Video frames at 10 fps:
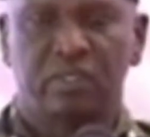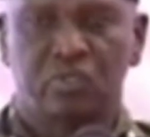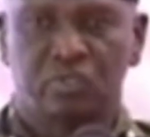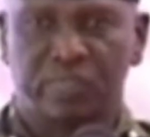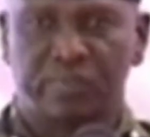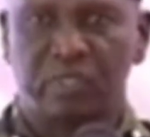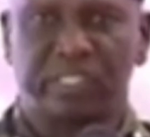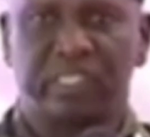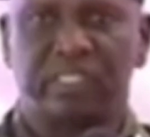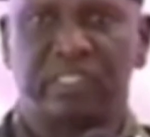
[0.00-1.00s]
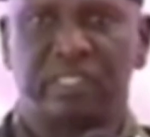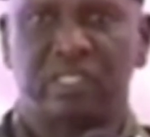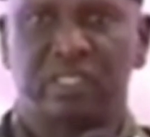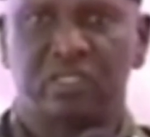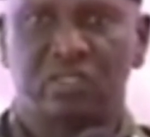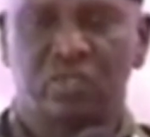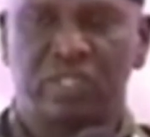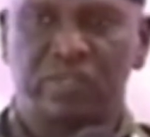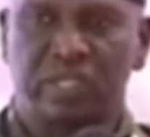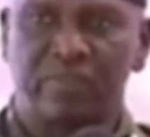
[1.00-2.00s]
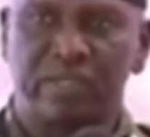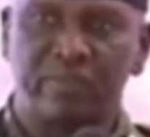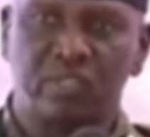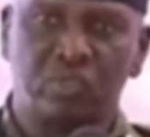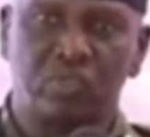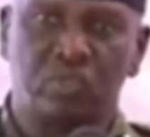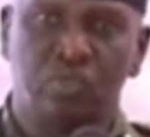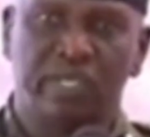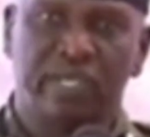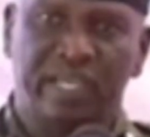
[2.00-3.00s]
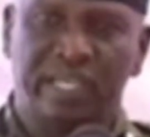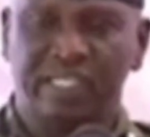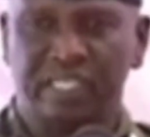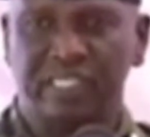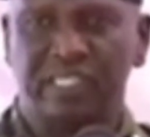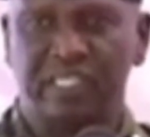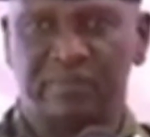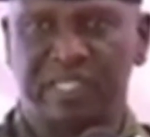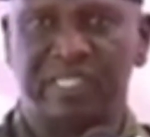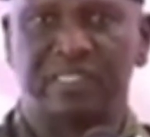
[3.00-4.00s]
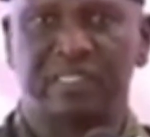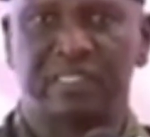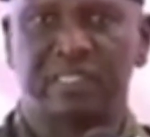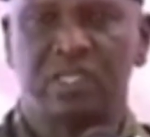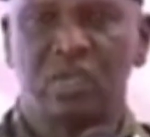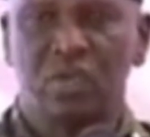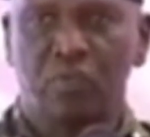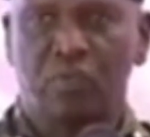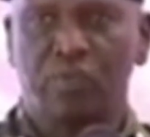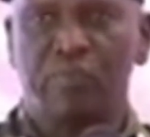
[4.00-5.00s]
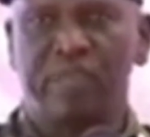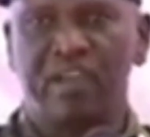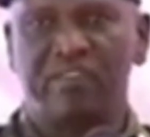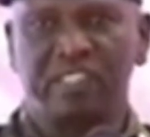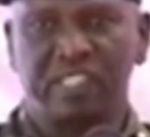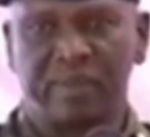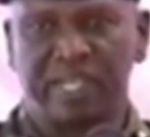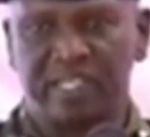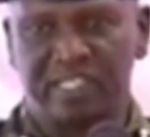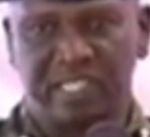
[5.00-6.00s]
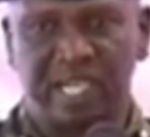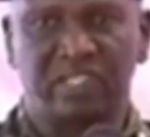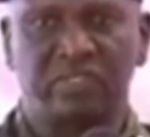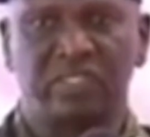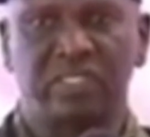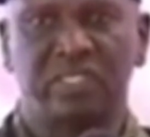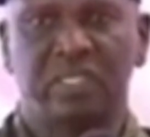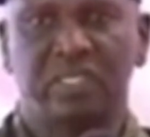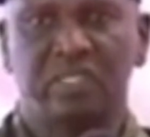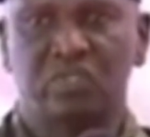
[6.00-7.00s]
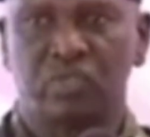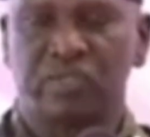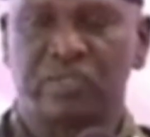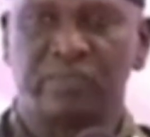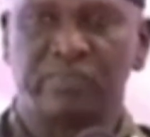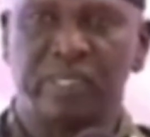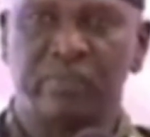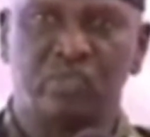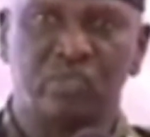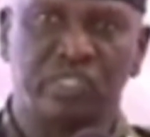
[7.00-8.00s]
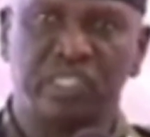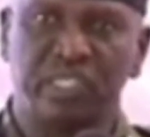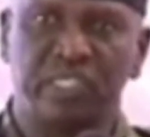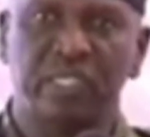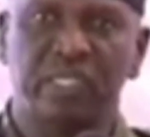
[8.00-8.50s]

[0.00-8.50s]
to support us so that we can be able to eradicate this menace. We will be having separate discussions so that we can be able to see